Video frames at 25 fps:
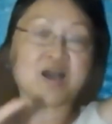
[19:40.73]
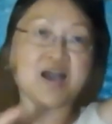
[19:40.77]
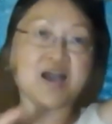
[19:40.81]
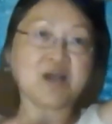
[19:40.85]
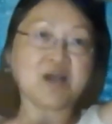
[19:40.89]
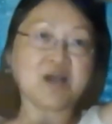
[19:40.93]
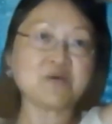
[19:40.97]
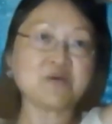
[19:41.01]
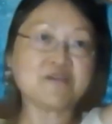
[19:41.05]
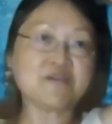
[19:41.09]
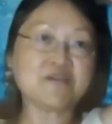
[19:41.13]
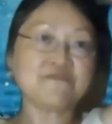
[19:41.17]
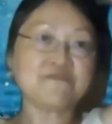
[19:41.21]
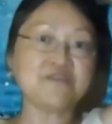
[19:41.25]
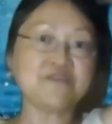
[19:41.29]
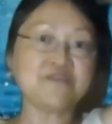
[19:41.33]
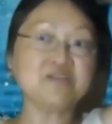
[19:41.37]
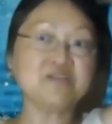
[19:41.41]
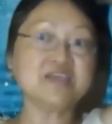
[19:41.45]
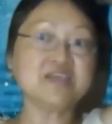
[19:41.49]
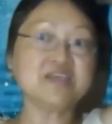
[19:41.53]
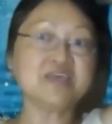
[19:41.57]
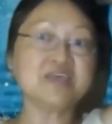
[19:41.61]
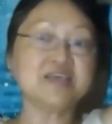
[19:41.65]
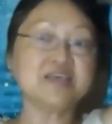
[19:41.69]
how I
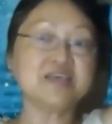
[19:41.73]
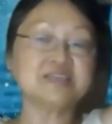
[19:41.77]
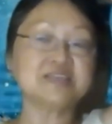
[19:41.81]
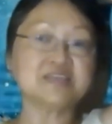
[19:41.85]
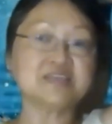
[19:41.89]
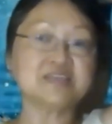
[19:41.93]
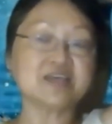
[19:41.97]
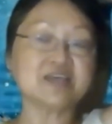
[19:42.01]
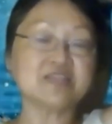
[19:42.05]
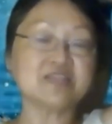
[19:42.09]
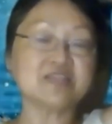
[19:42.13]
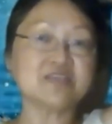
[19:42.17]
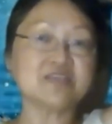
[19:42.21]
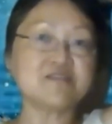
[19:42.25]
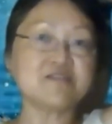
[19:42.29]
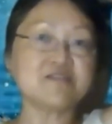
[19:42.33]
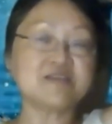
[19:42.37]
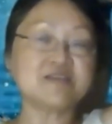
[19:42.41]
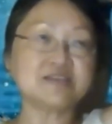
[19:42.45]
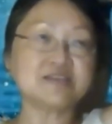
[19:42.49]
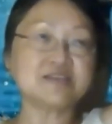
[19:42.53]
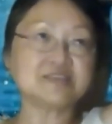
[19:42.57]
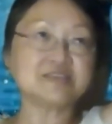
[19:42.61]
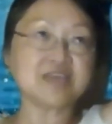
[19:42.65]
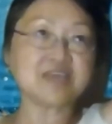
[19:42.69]
feel it is that there
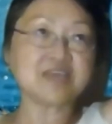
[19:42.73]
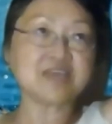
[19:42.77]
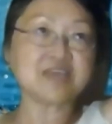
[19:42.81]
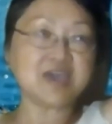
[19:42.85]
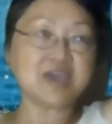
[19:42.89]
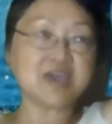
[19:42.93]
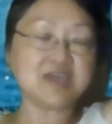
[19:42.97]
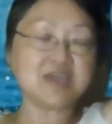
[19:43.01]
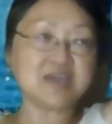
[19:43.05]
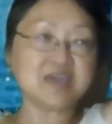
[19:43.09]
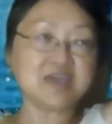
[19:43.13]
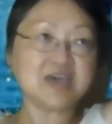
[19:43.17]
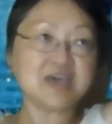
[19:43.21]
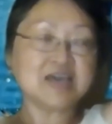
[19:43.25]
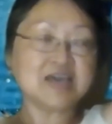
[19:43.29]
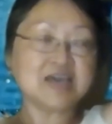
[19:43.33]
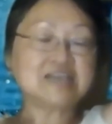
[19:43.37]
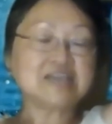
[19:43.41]
is a